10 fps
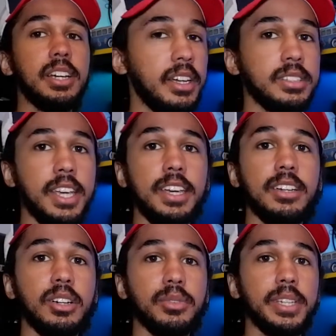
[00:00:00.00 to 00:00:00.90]
and now
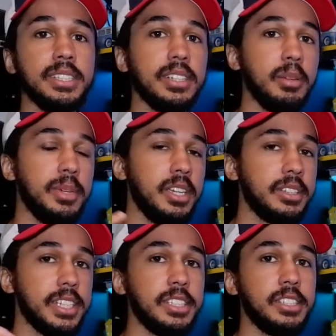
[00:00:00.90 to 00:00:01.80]
taking it off isn't going to mean
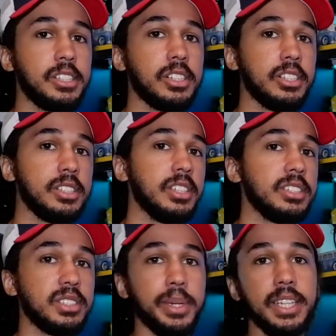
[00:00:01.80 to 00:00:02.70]
your desk is just going to
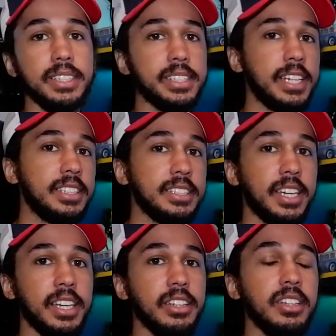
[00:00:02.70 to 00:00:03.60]
start swaying side to
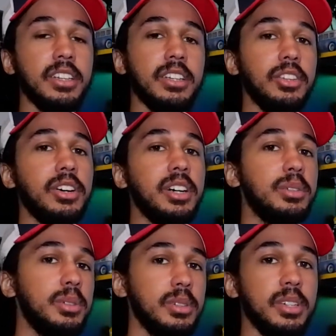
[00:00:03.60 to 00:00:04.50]
side, not
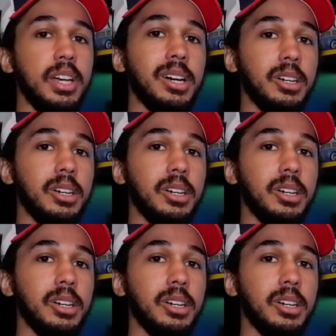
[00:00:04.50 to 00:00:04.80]
at all.